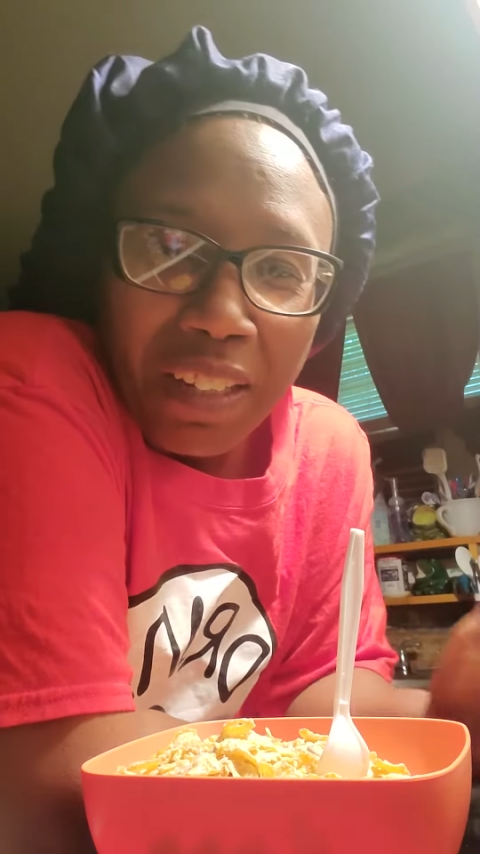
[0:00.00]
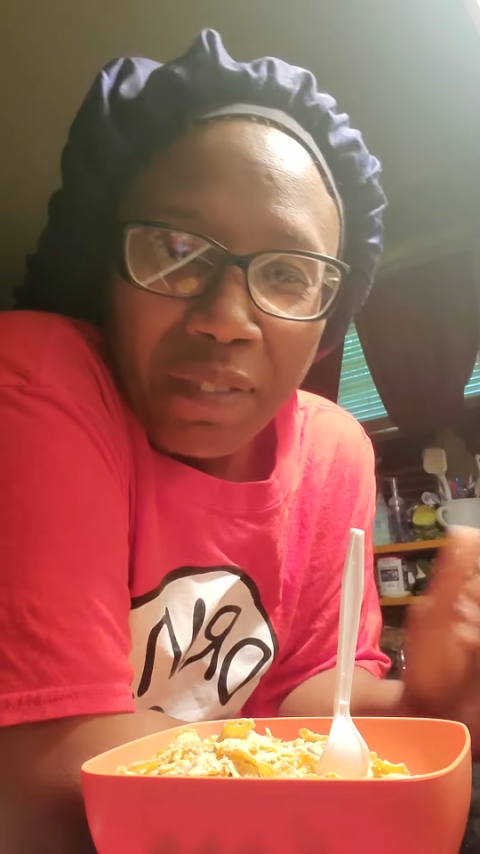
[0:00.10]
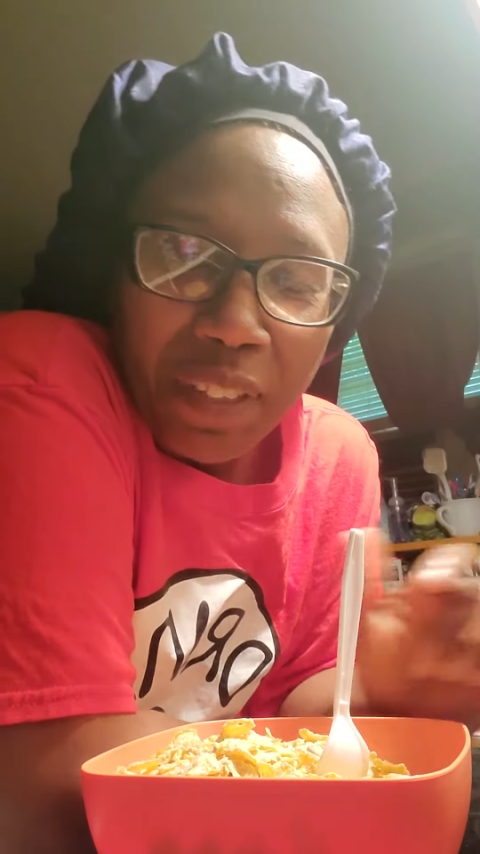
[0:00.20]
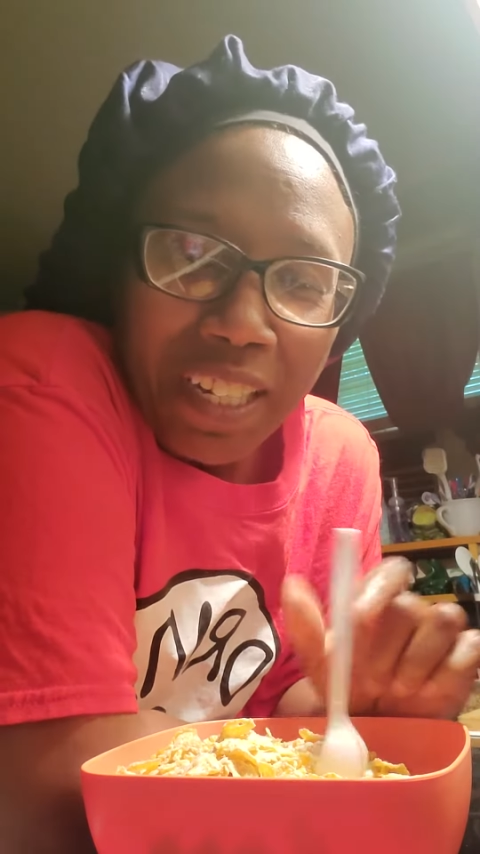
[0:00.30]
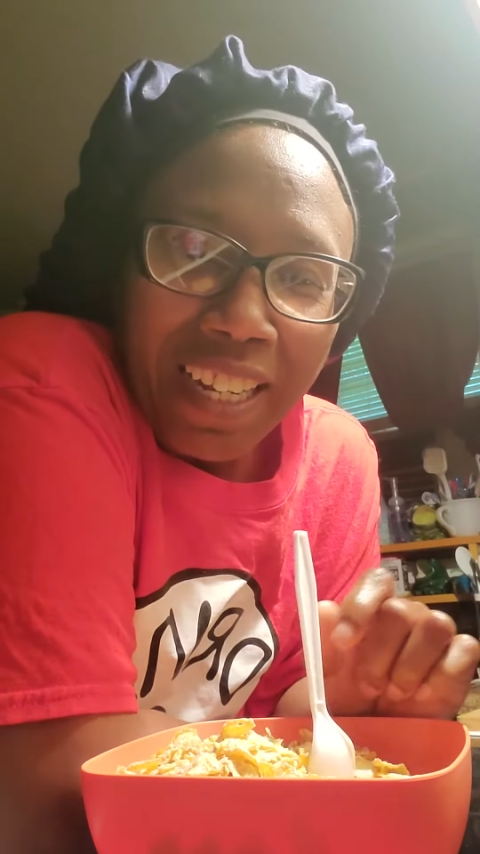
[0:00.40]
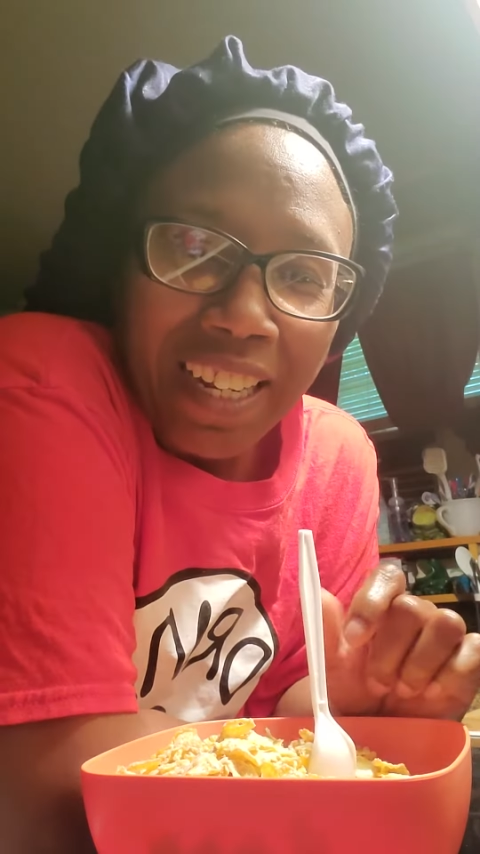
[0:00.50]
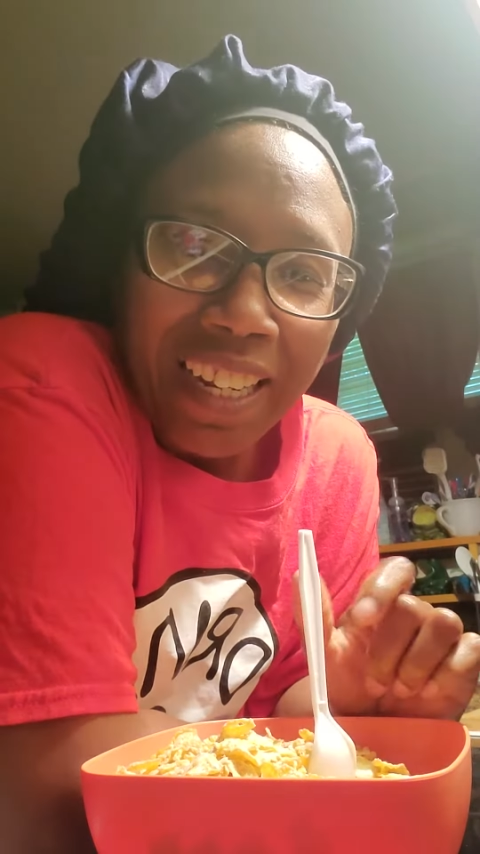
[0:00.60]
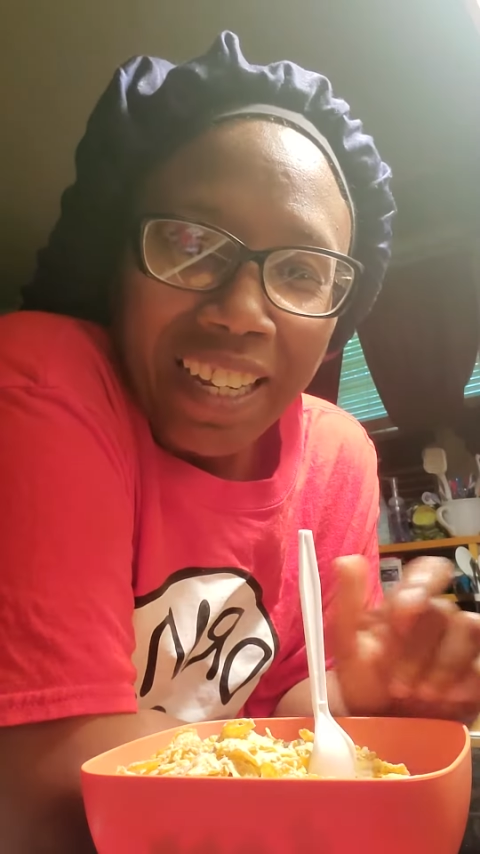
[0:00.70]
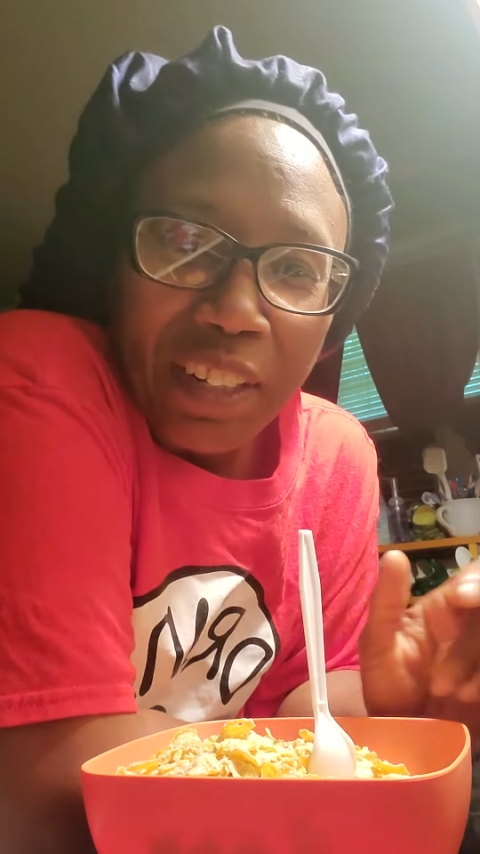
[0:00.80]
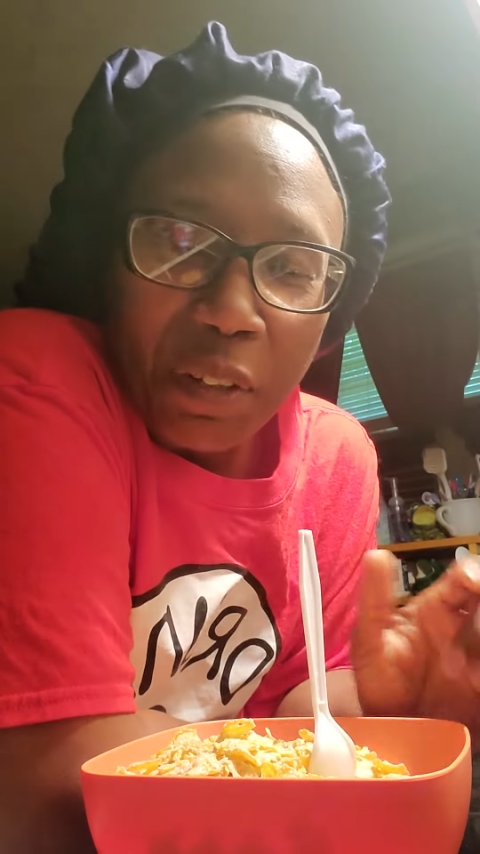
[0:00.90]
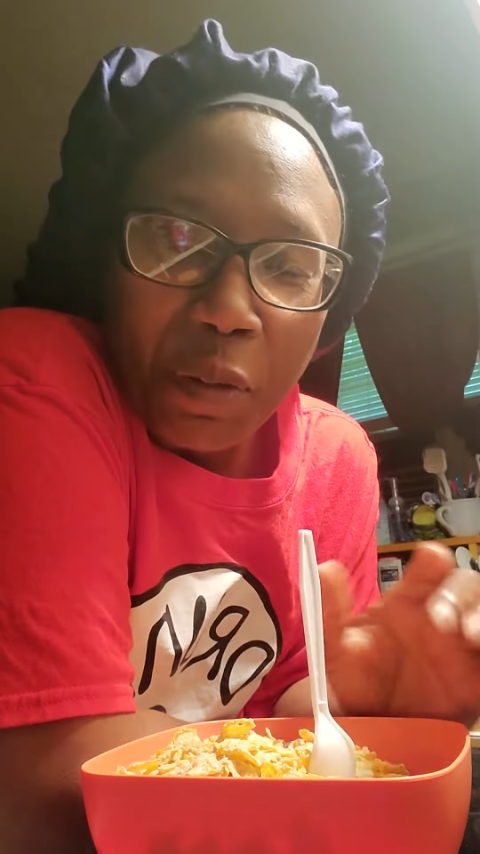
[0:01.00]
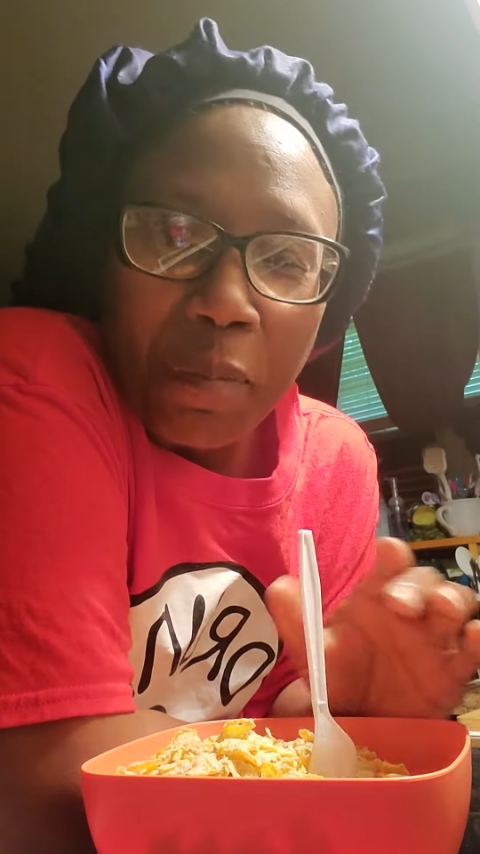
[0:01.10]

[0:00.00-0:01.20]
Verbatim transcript: forgot I had no